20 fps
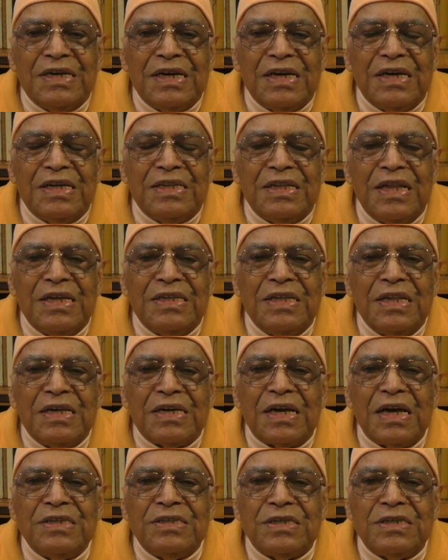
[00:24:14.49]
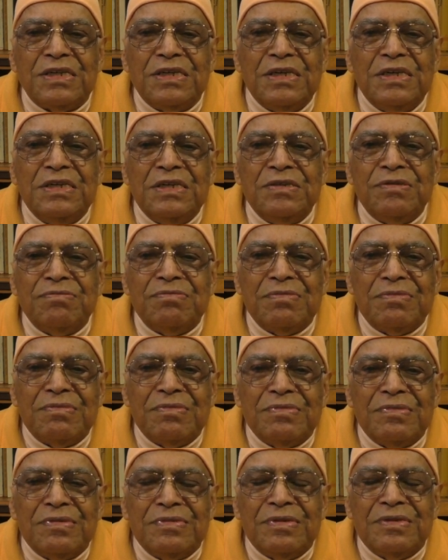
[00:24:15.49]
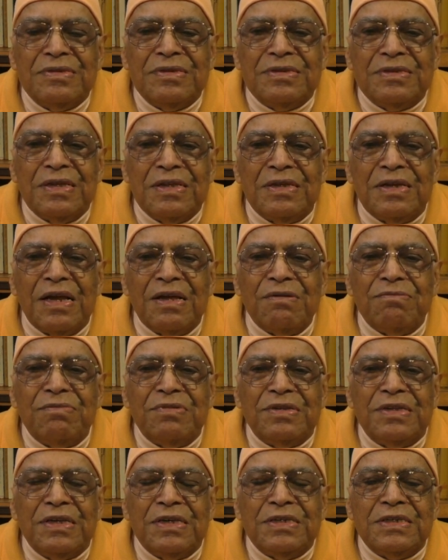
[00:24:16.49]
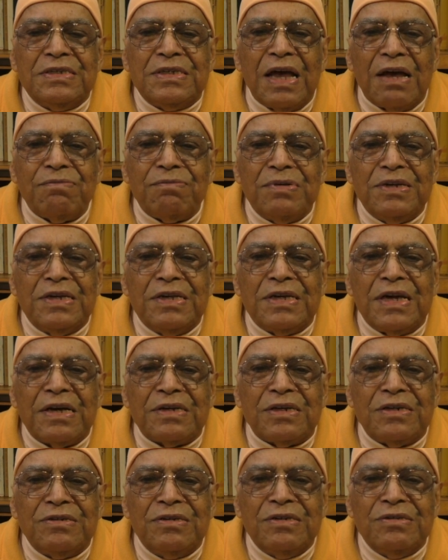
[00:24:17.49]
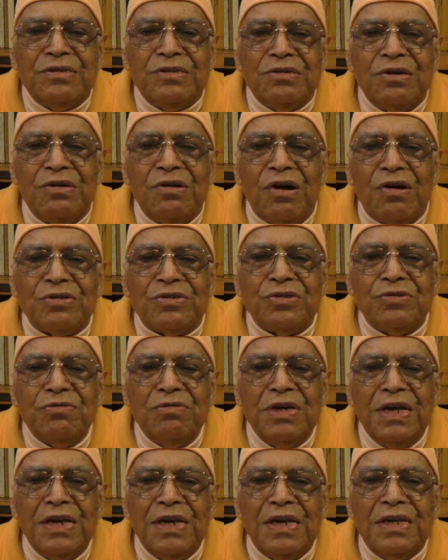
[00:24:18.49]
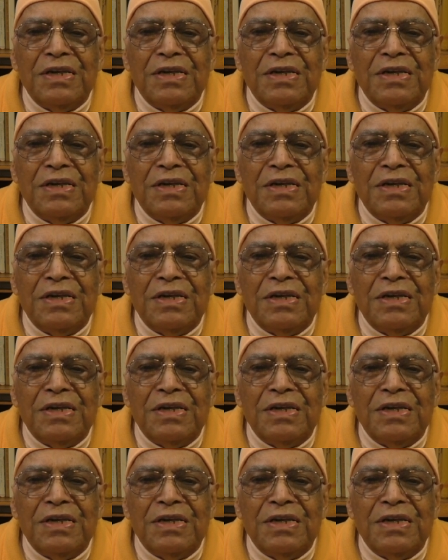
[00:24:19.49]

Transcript: And then they can see that everything is happening according to God's will.